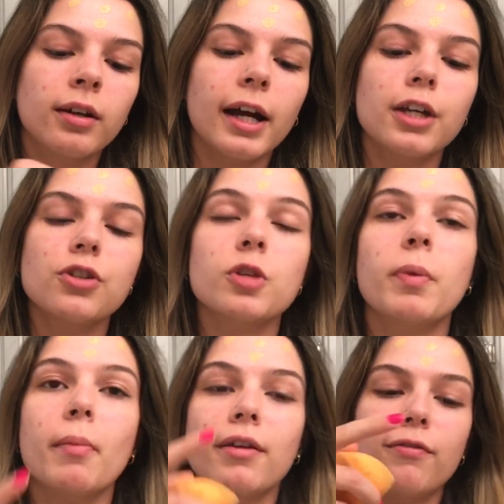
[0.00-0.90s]
I used to
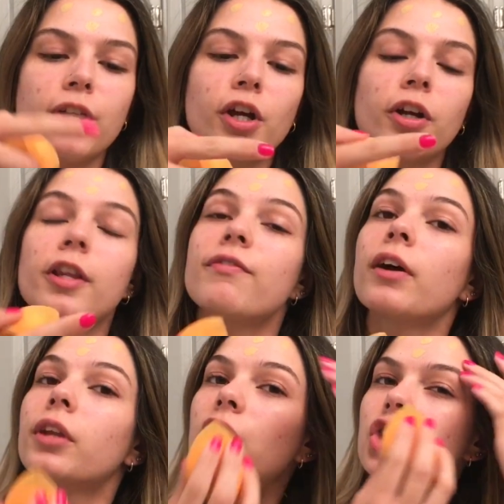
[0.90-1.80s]
put my finger in the
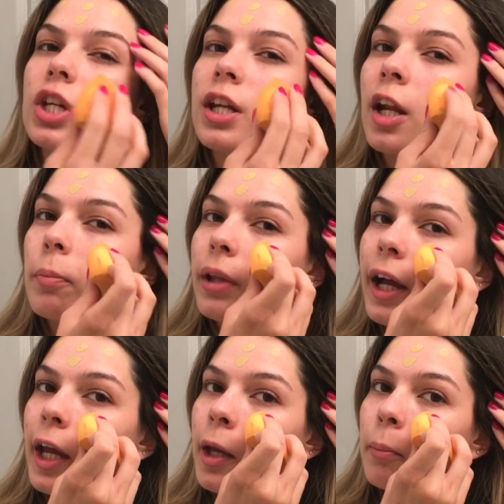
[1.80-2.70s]
foundation and
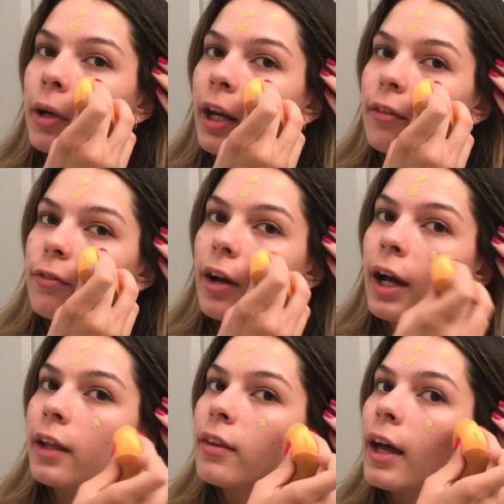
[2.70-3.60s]
apply it, but I
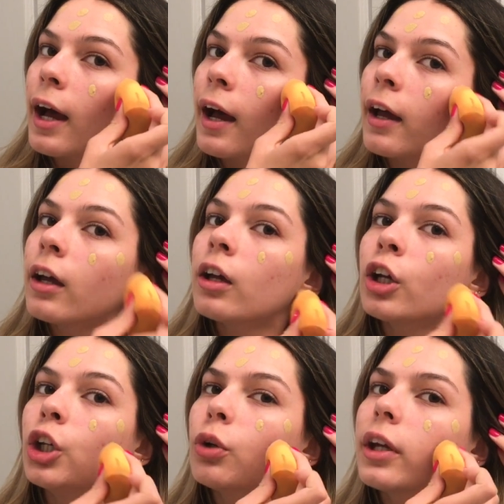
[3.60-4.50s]
find that
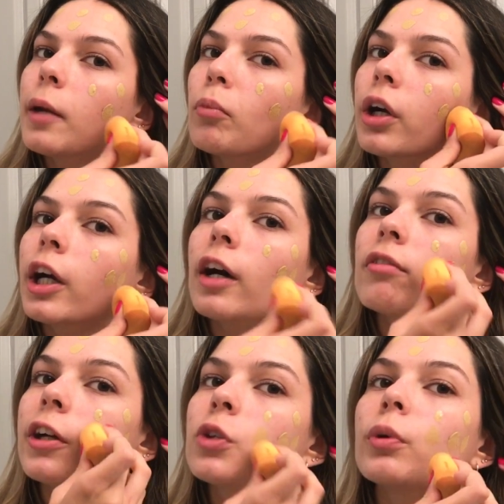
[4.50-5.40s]
you get more
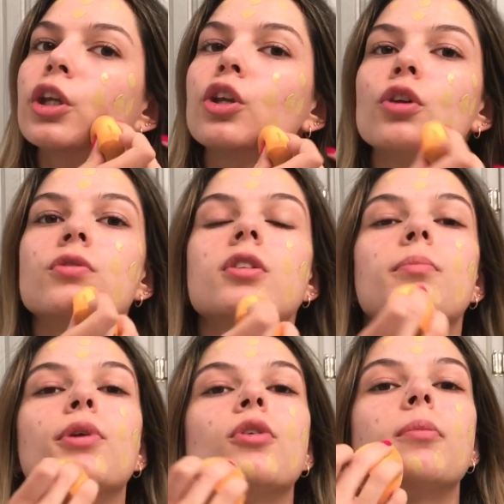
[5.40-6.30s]
coverage when you use the
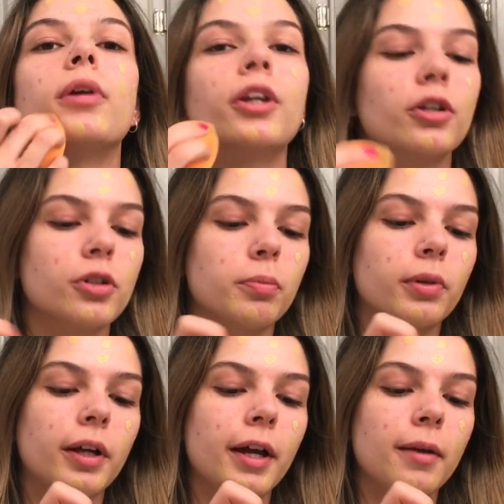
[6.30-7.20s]
beauty blender to
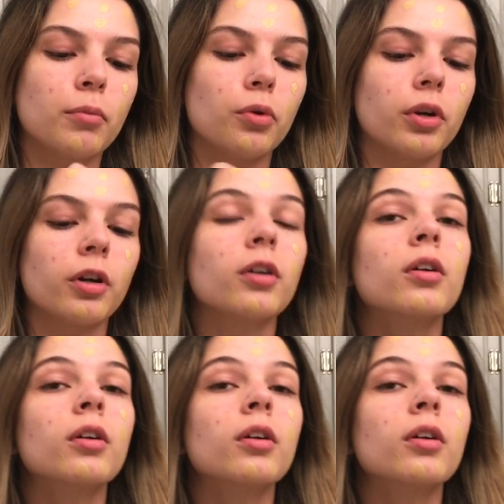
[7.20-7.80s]
apply it more.